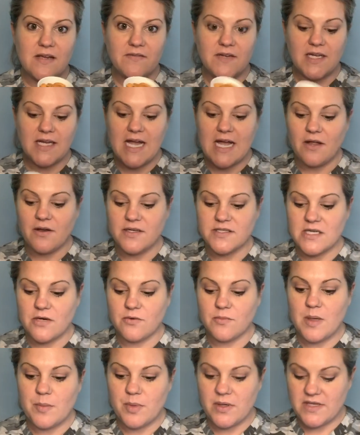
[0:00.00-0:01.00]
calories. Now,
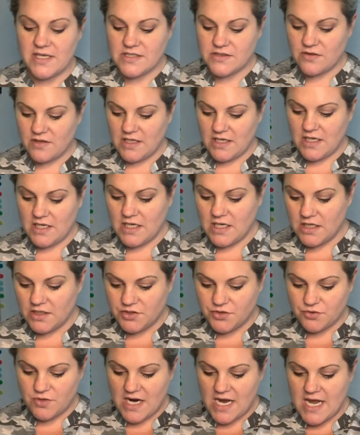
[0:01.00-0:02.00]
remember, these are the
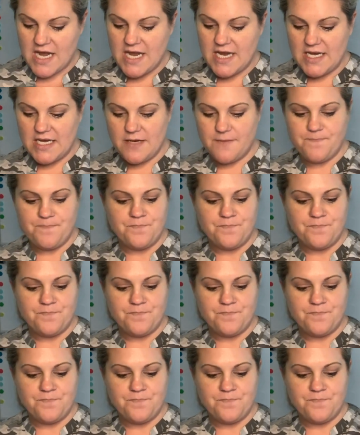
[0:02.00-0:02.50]
dry,